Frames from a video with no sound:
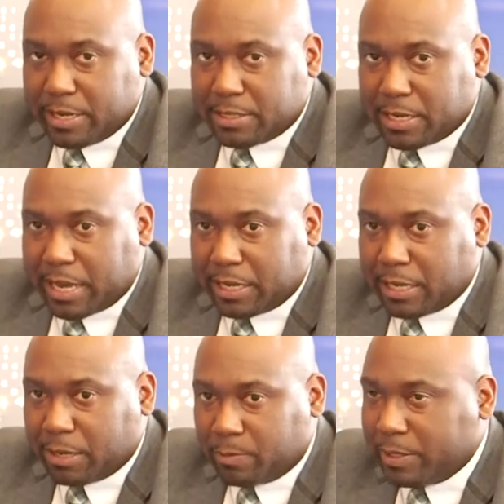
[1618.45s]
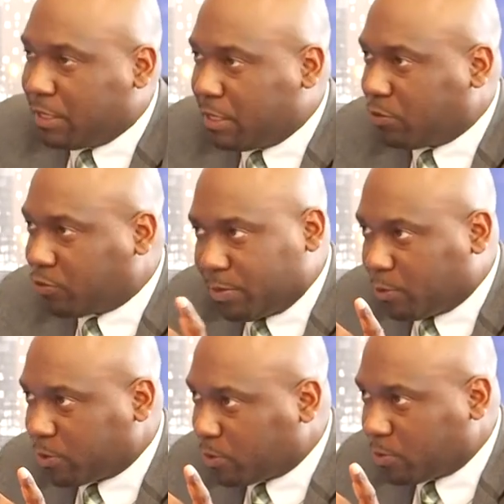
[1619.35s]
it's like we need 3
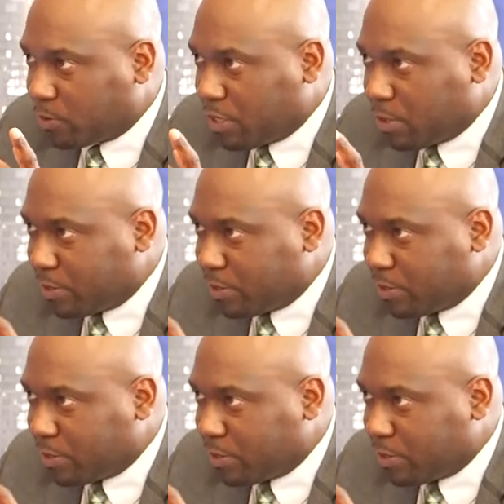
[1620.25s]
more shows to deal